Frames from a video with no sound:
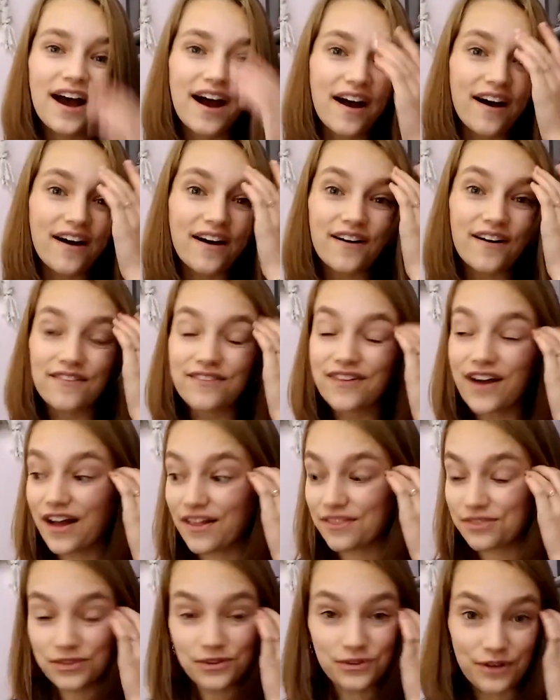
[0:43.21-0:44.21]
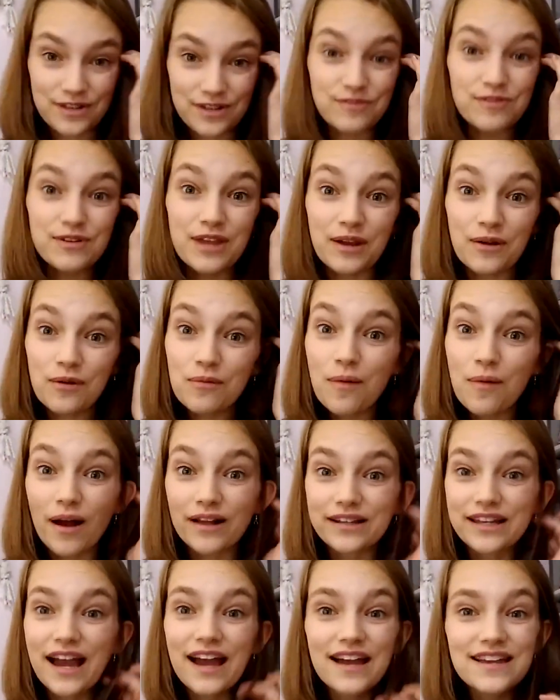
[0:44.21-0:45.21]
of the Graceful Tangle
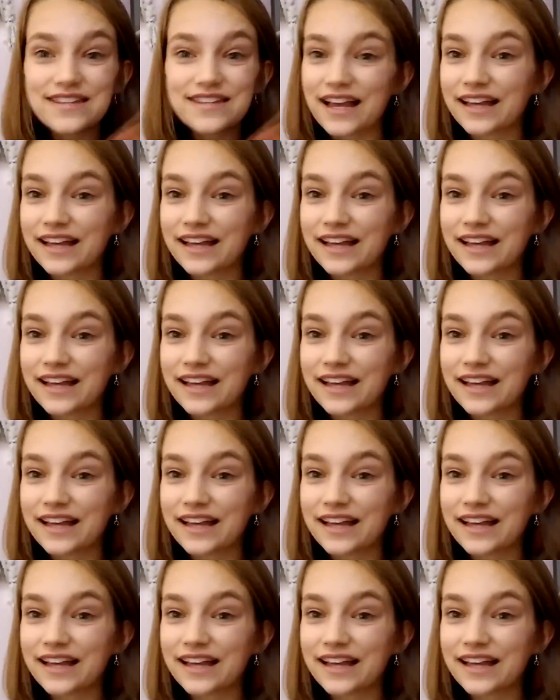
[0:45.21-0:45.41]
podcast.